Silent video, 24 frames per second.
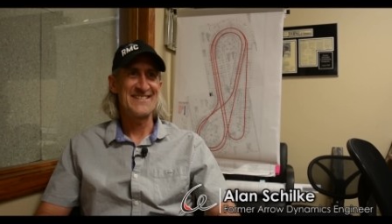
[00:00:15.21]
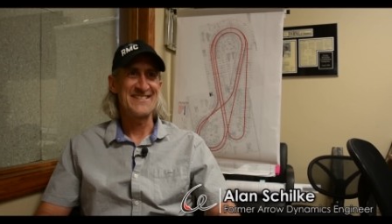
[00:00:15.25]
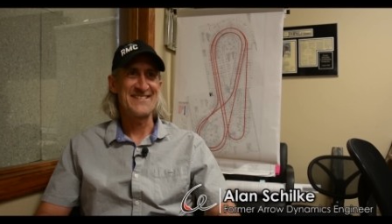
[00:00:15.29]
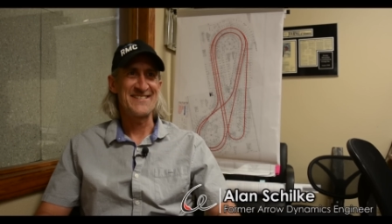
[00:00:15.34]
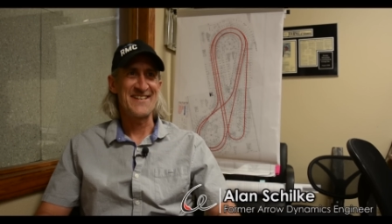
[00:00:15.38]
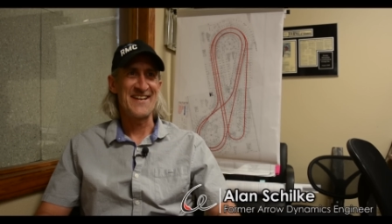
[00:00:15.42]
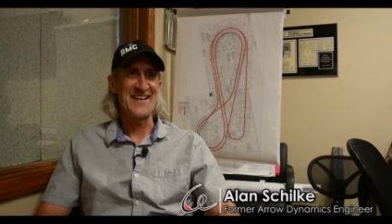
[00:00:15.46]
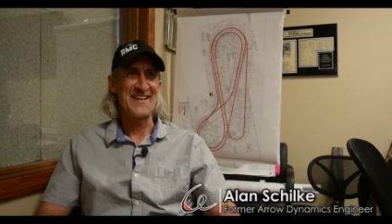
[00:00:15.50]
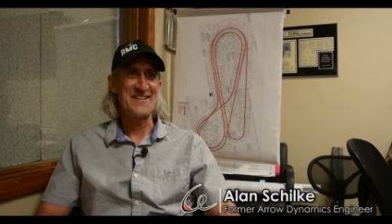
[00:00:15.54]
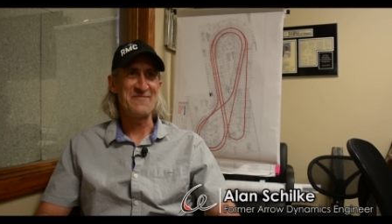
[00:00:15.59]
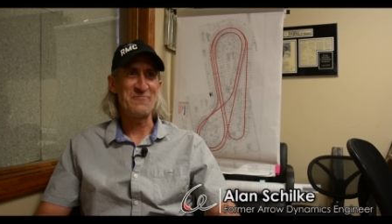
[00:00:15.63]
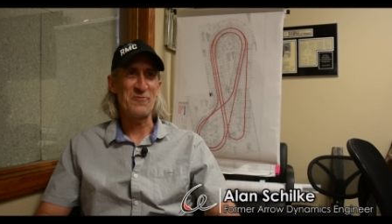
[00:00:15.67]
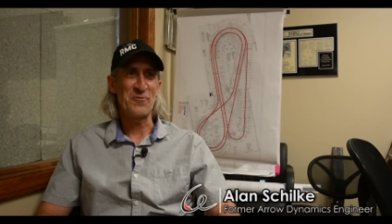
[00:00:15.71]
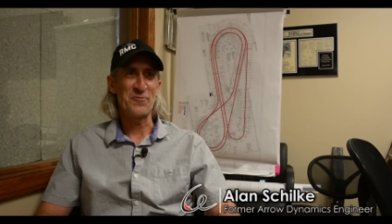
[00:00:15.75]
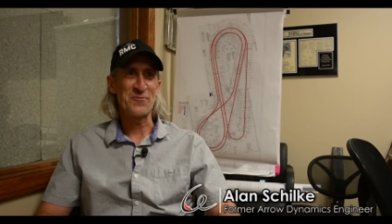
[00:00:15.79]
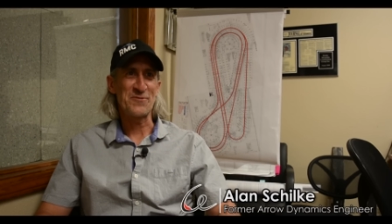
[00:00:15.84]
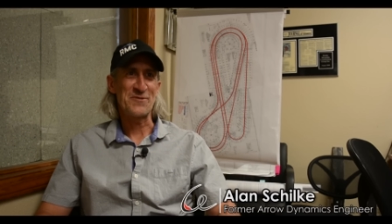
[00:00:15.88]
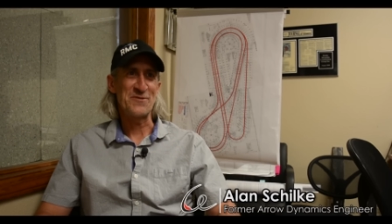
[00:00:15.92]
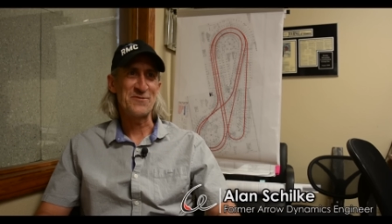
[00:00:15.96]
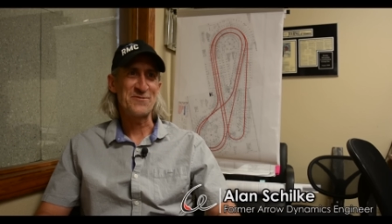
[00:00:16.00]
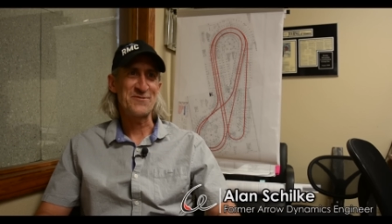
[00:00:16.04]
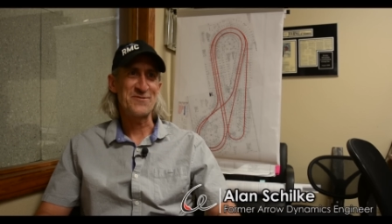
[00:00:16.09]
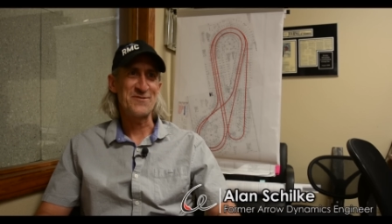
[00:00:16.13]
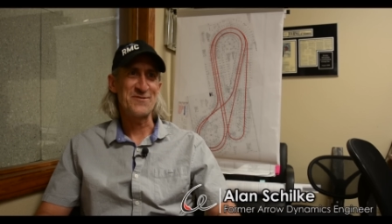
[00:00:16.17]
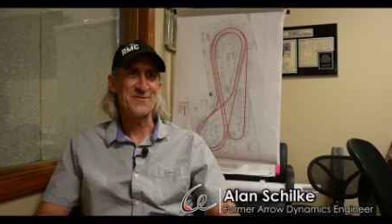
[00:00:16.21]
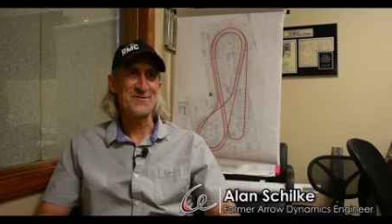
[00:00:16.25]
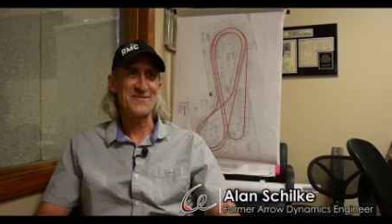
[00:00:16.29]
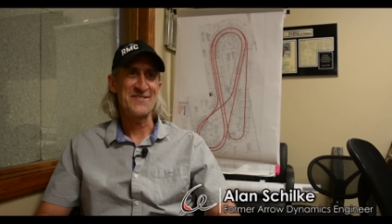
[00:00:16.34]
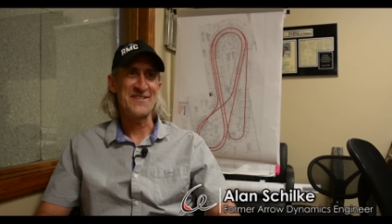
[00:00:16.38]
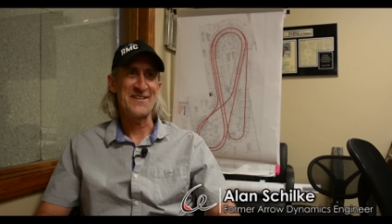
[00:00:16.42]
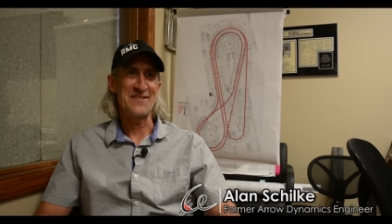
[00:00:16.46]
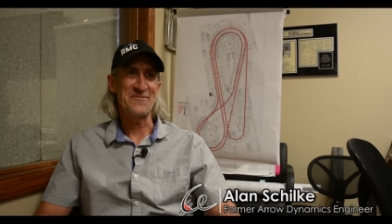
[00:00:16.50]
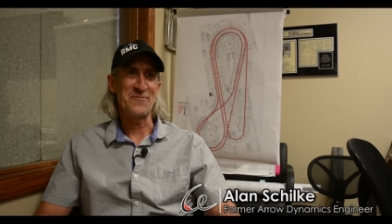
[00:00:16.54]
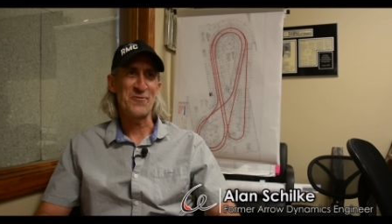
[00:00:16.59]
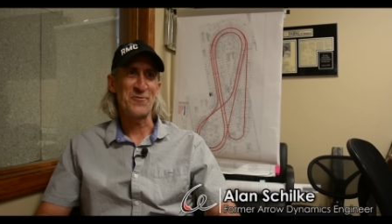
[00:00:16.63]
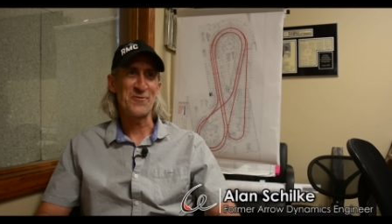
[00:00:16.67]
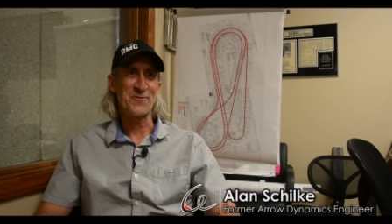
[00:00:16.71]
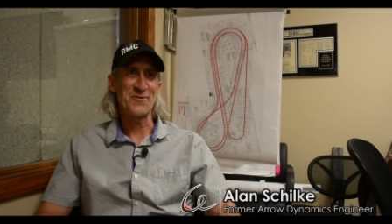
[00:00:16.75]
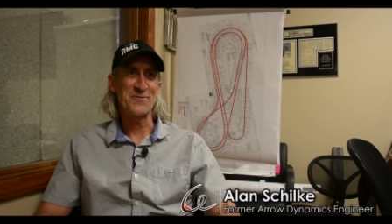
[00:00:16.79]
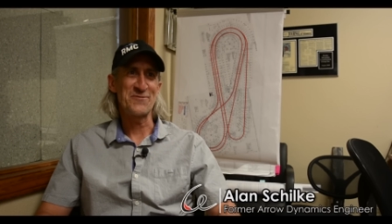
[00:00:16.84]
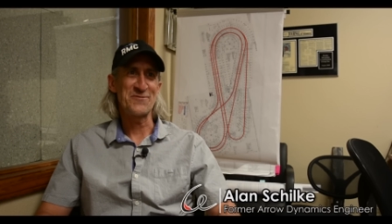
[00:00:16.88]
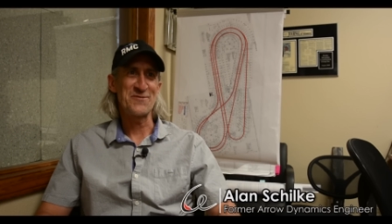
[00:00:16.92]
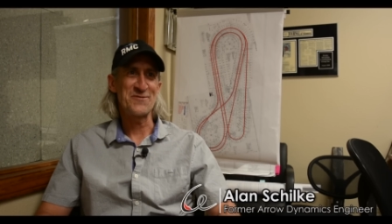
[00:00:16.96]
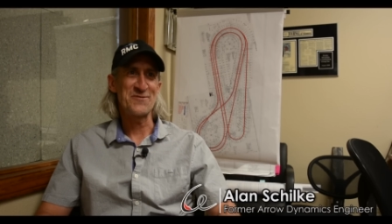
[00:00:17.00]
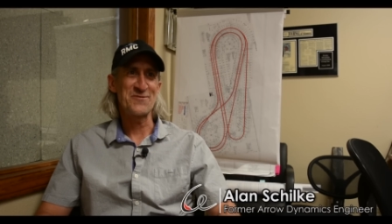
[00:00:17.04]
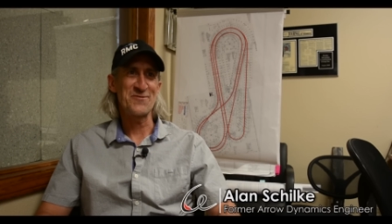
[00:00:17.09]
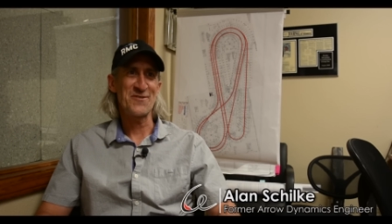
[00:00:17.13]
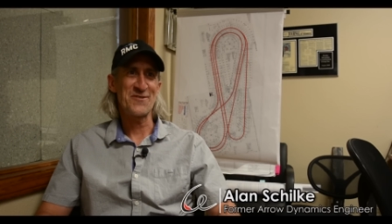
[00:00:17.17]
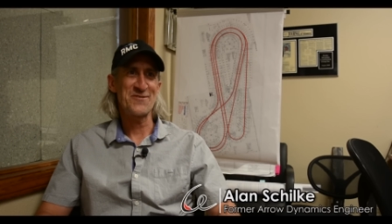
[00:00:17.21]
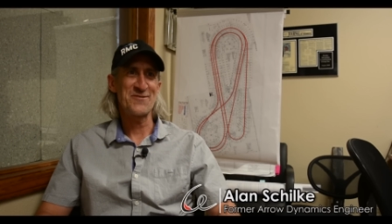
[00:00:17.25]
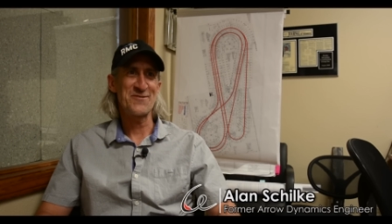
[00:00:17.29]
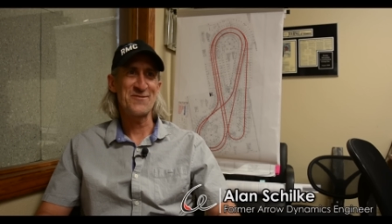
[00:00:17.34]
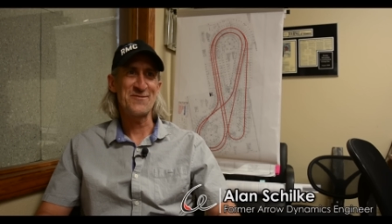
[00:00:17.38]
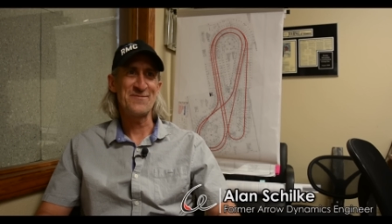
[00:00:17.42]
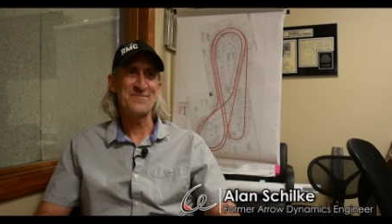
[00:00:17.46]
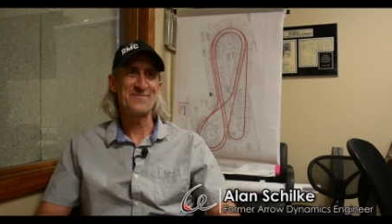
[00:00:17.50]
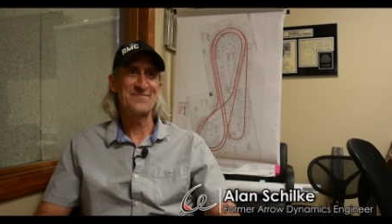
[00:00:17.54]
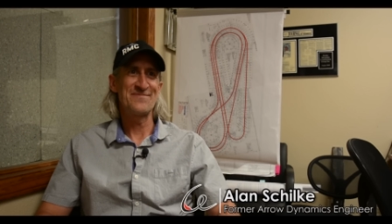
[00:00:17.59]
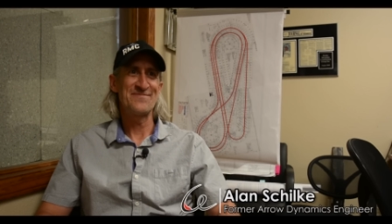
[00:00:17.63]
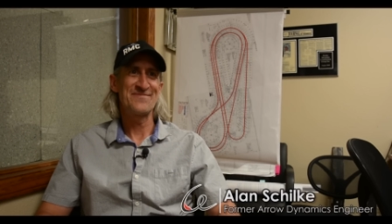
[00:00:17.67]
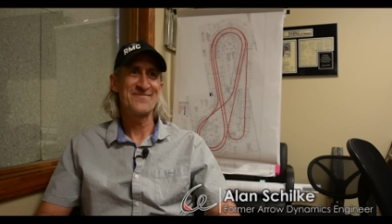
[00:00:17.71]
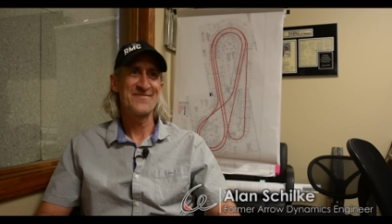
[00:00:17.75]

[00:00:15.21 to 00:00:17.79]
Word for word: design roller coasters and roller coaster structure,